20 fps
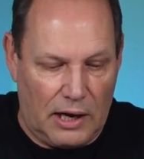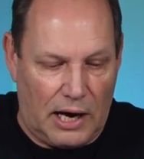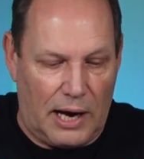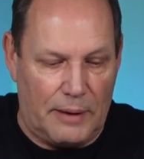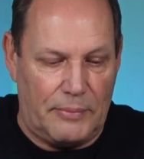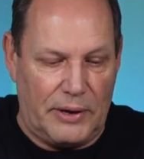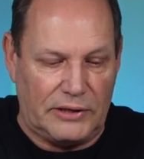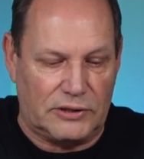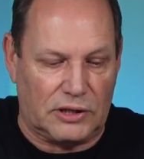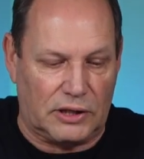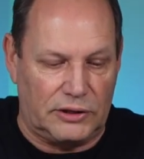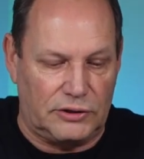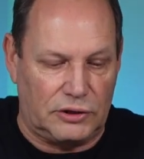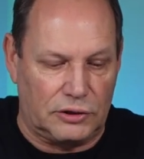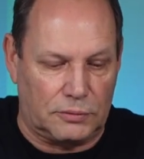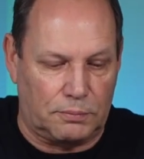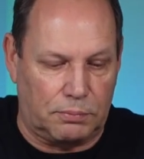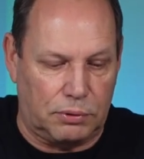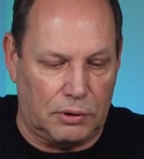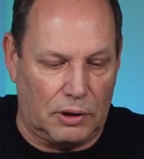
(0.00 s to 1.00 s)
I basically
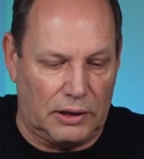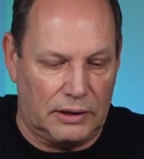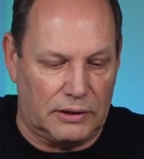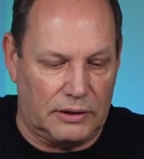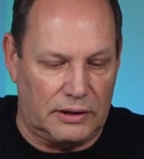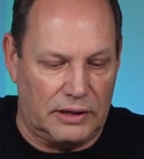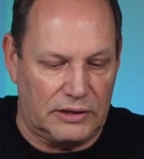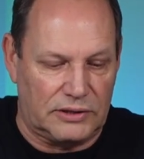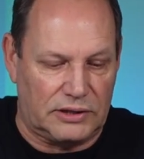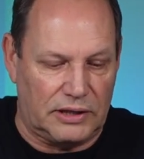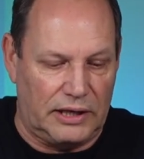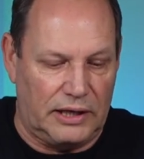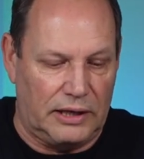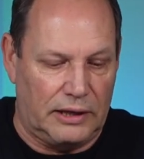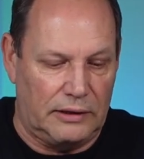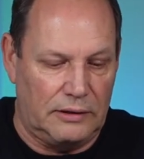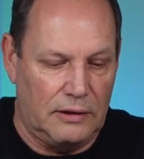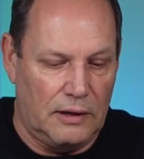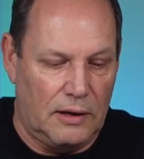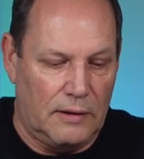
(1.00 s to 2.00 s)
just plug this
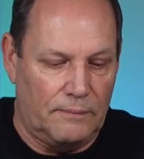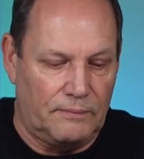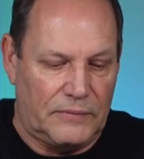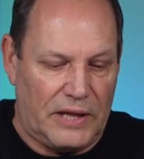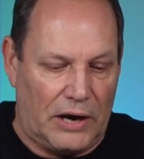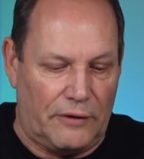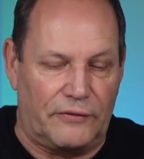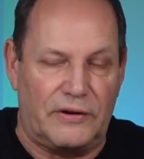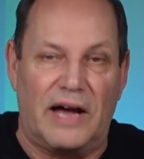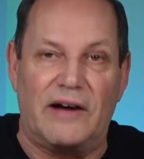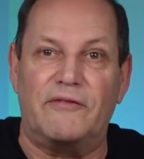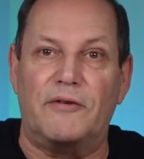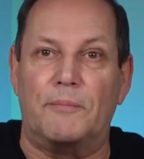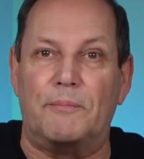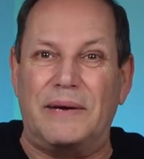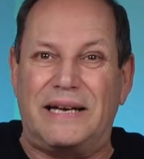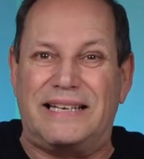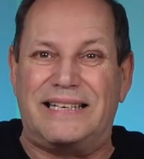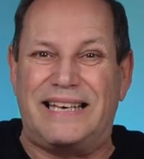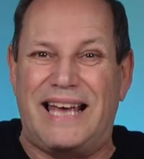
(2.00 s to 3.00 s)
in. Now, if you have a
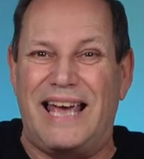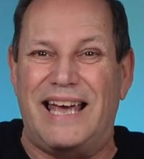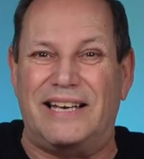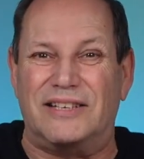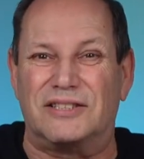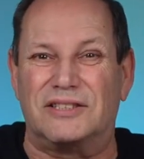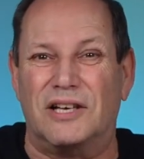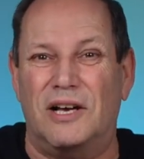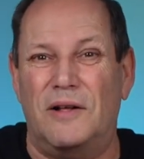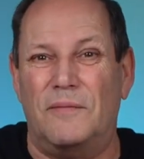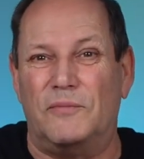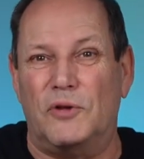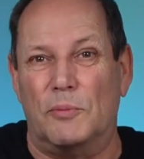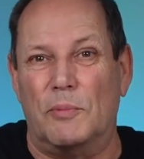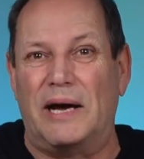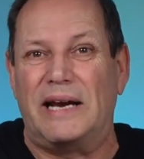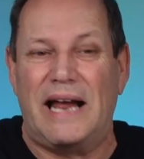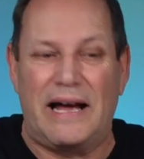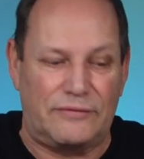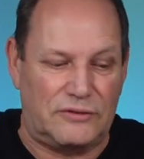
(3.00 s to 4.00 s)
big case, you
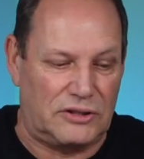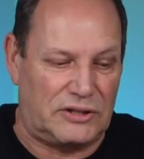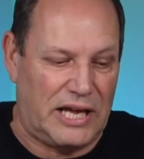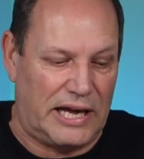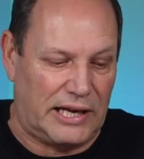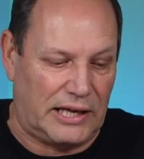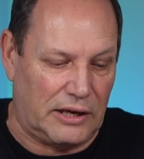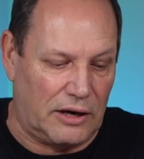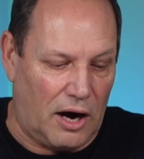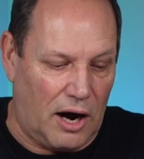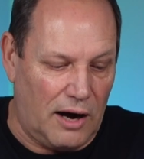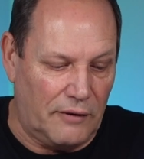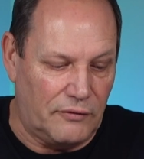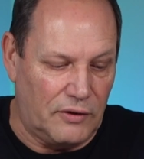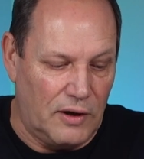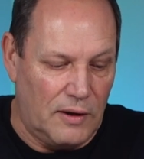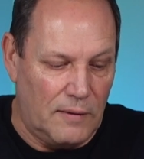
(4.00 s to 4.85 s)
might have to take it off.